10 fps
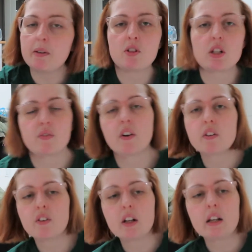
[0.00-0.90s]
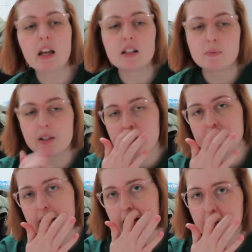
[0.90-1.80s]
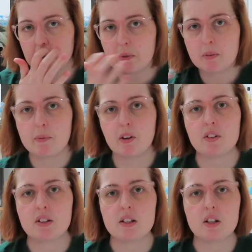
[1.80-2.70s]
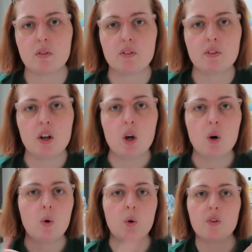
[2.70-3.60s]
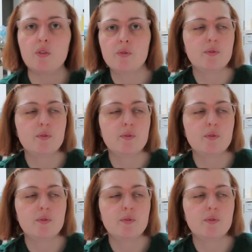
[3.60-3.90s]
which is very, very nice because I cannot be bothered to deal with all,